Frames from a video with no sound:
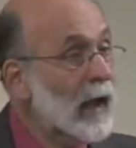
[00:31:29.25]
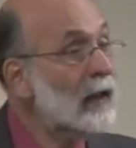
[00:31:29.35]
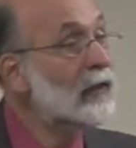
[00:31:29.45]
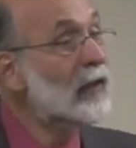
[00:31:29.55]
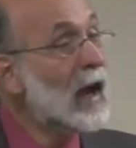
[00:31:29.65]

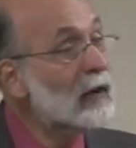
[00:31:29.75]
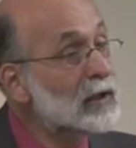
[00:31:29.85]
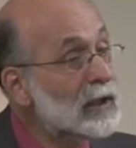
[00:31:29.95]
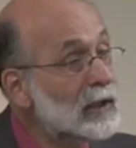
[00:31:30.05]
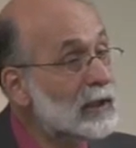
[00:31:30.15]
And
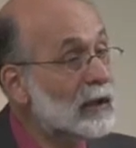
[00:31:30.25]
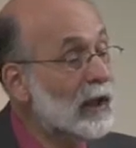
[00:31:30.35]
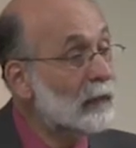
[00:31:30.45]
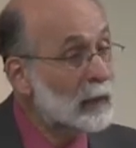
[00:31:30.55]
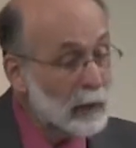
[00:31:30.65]
thousands
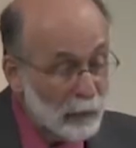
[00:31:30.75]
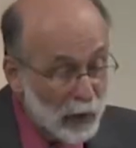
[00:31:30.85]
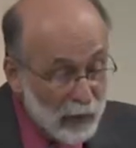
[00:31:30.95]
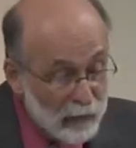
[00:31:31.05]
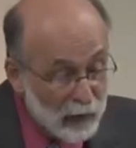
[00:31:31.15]
of
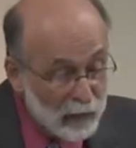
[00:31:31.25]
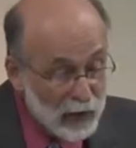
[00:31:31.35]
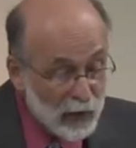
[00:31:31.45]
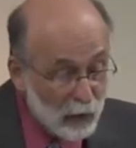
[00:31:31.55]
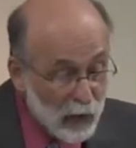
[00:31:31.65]
people have given
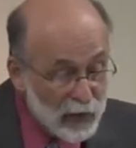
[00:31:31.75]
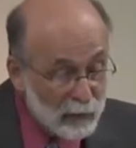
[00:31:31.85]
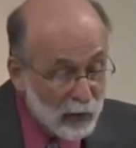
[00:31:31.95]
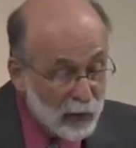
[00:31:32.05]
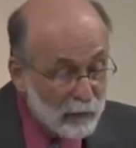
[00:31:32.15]
to the
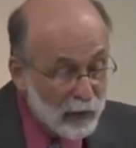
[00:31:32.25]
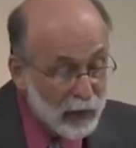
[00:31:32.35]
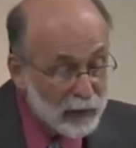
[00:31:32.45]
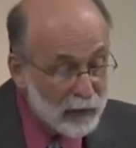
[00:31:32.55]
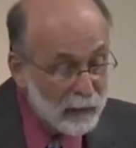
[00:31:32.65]
Rosenberg
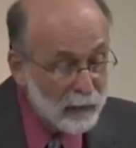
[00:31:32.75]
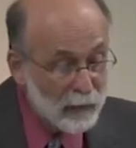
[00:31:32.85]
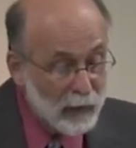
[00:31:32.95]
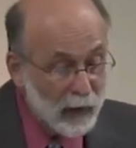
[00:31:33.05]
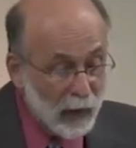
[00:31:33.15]
Fund.
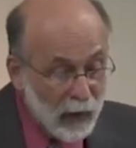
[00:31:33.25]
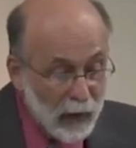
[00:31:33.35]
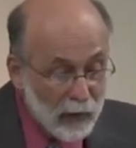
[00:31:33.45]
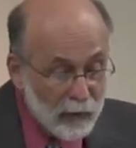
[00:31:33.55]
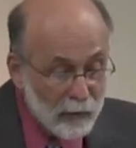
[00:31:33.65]

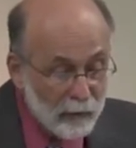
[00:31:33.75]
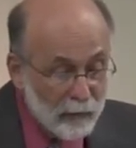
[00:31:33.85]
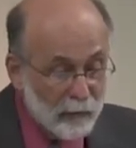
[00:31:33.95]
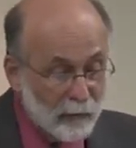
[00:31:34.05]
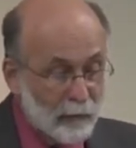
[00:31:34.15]
Uh,
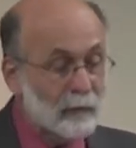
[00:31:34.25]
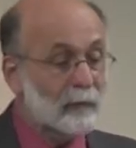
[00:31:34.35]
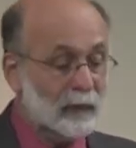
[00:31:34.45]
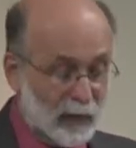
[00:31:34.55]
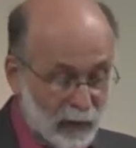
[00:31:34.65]

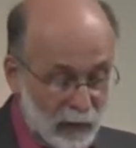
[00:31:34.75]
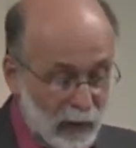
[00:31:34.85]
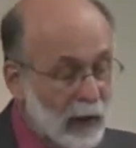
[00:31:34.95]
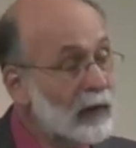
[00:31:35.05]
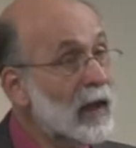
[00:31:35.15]

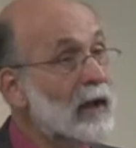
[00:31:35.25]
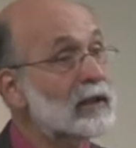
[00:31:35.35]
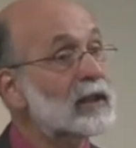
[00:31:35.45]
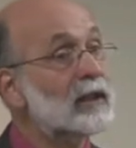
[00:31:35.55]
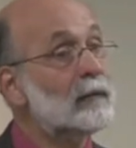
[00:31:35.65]
and
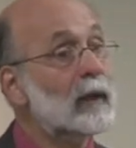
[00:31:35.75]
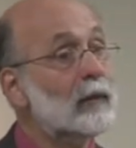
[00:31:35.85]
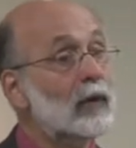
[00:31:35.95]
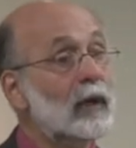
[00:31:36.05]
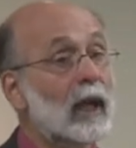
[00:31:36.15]
thousands of
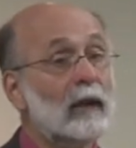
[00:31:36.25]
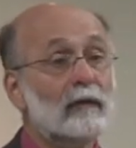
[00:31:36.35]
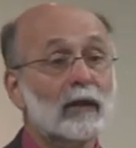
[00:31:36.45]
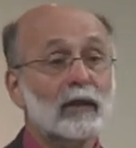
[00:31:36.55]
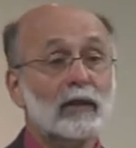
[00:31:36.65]
people
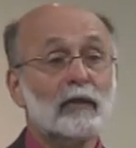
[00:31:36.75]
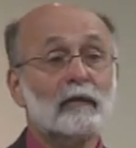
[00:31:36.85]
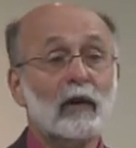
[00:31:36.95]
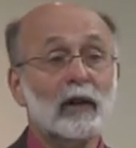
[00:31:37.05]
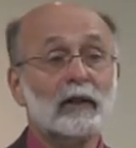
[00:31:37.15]
gave to the
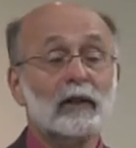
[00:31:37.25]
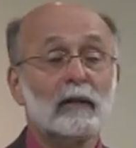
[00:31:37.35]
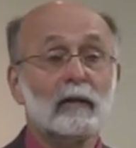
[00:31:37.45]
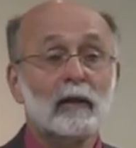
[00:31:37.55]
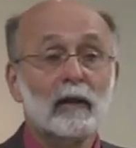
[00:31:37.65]
fund
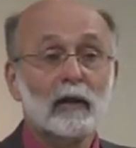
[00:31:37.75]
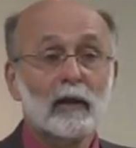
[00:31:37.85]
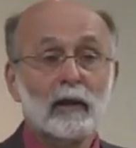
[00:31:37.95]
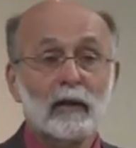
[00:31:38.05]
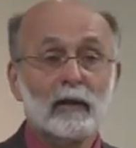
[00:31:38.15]

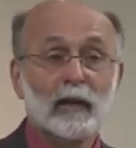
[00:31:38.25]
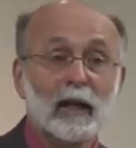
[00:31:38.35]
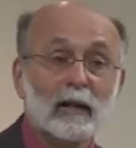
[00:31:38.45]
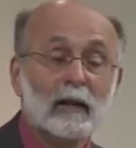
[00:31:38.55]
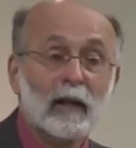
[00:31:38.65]

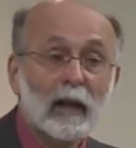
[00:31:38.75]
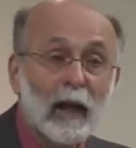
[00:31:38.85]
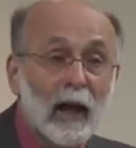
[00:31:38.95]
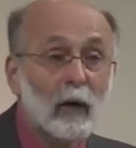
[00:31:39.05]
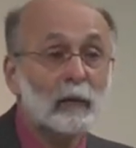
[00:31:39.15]
that
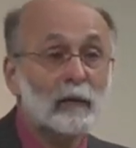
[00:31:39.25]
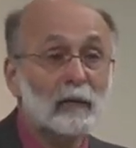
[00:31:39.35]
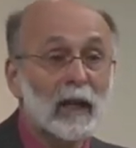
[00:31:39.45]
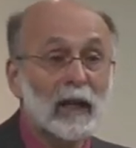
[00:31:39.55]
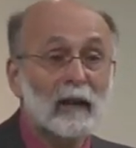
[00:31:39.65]
helped
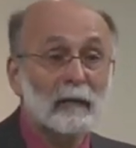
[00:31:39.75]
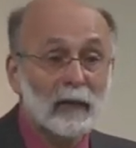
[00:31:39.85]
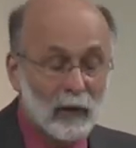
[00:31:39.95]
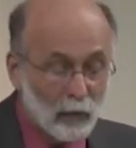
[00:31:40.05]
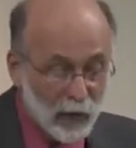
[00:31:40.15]
me
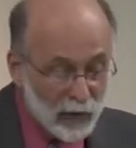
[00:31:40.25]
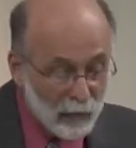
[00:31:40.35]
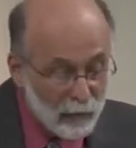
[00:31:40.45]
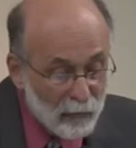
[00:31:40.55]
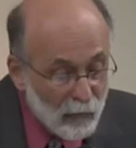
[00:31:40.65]
when the